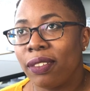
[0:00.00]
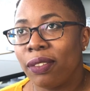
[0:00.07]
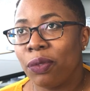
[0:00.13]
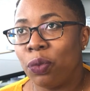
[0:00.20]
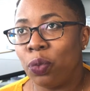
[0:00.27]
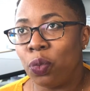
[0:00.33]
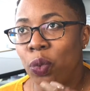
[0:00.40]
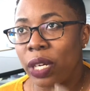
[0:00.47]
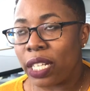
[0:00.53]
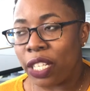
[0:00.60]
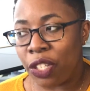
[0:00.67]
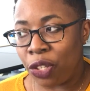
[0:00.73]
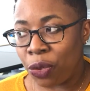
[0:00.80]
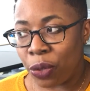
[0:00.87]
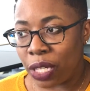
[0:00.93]

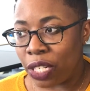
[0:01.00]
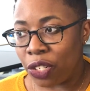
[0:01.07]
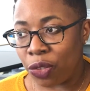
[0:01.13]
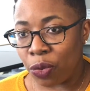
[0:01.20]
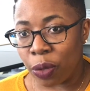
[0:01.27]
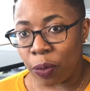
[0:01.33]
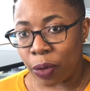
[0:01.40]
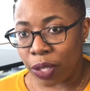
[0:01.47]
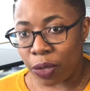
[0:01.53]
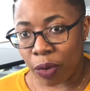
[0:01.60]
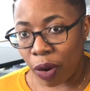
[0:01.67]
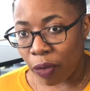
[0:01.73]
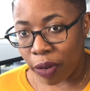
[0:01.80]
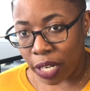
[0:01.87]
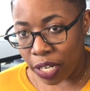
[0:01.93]
what you can do and what you
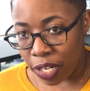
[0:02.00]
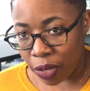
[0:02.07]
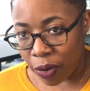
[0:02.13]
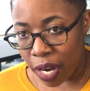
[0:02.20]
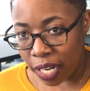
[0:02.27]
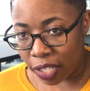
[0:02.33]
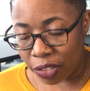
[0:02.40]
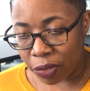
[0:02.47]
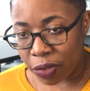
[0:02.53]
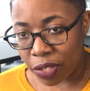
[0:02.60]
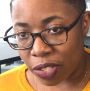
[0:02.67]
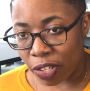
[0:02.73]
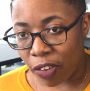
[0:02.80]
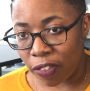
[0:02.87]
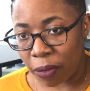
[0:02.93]
already know how to do to
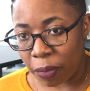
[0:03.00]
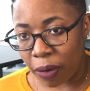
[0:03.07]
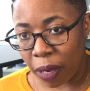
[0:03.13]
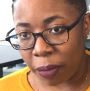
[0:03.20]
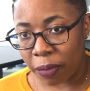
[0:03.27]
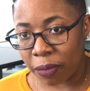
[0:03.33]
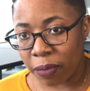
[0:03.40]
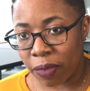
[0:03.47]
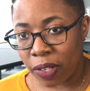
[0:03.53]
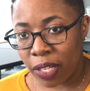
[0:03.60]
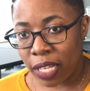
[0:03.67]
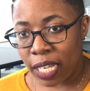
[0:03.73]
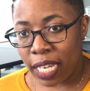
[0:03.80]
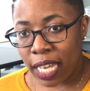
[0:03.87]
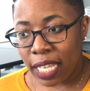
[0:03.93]
solve the problem.
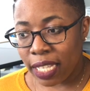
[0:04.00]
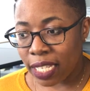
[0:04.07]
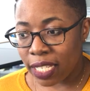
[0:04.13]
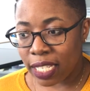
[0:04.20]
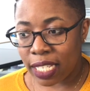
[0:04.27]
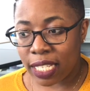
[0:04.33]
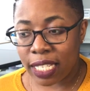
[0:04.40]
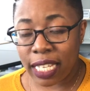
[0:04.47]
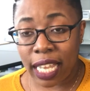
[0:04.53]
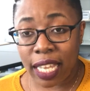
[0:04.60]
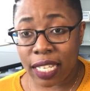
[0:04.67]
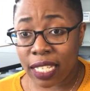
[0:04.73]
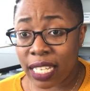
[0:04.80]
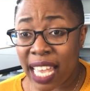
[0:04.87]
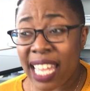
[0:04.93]
The
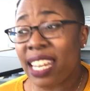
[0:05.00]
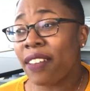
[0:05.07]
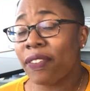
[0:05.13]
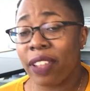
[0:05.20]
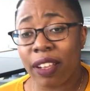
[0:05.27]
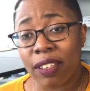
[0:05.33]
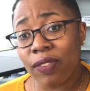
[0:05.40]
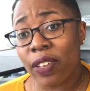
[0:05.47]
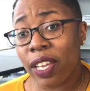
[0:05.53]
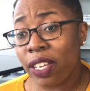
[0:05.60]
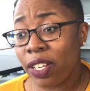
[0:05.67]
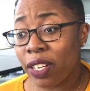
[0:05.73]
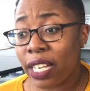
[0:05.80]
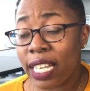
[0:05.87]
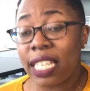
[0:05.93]
success, and if there's
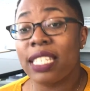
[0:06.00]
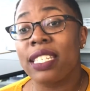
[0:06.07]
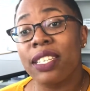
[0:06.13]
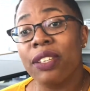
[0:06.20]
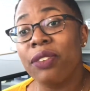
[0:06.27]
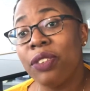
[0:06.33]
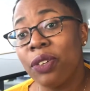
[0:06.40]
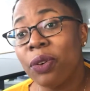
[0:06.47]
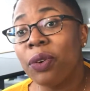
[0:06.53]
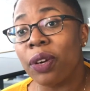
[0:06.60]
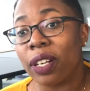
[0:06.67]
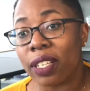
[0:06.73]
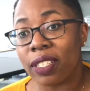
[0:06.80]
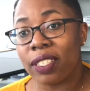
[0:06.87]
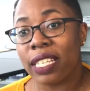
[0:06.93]
failure, is still
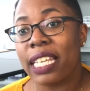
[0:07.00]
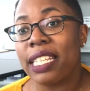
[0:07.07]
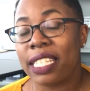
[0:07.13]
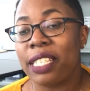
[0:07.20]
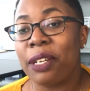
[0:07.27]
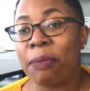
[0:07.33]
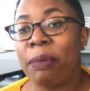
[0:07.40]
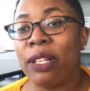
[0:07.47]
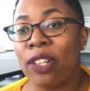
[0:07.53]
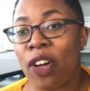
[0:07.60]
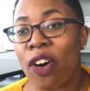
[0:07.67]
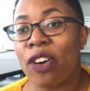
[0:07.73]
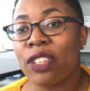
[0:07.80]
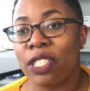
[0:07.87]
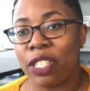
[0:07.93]
yours. It still
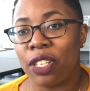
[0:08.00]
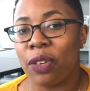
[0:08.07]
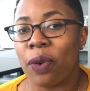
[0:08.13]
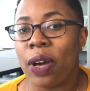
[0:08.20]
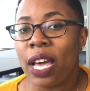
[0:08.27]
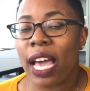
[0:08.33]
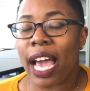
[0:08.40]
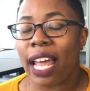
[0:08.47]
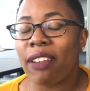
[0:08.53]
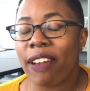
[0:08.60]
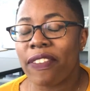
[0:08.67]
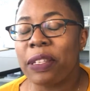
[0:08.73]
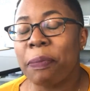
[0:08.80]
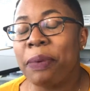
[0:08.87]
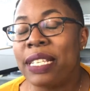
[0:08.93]
belongs to you. I don't
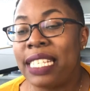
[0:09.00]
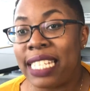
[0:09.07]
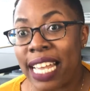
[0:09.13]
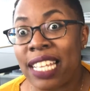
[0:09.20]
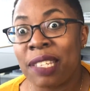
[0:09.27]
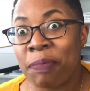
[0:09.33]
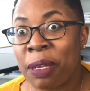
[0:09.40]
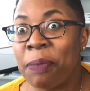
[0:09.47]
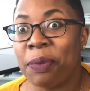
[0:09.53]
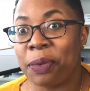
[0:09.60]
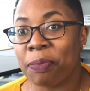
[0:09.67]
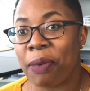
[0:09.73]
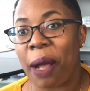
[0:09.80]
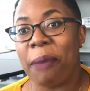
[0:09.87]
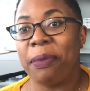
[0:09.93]
have to possess people's
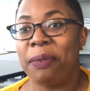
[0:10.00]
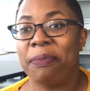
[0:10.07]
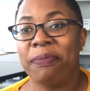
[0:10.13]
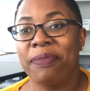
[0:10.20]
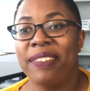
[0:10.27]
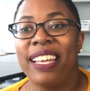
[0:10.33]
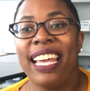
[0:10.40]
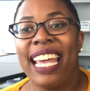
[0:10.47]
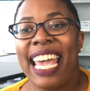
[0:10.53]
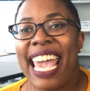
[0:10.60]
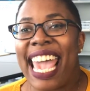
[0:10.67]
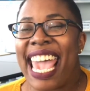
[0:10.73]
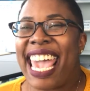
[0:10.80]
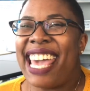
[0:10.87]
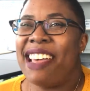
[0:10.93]
problems.
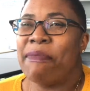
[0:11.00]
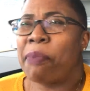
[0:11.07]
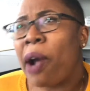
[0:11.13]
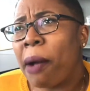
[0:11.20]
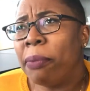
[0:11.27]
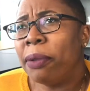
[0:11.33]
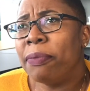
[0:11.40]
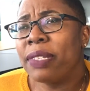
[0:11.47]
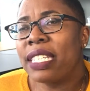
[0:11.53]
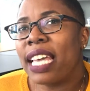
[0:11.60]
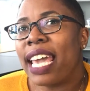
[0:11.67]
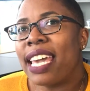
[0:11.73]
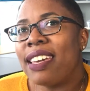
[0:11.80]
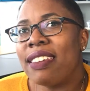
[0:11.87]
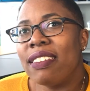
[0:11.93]

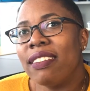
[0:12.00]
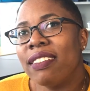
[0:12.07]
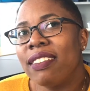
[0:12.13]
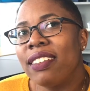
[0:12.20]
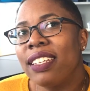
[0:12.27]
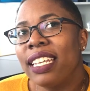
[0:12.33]
And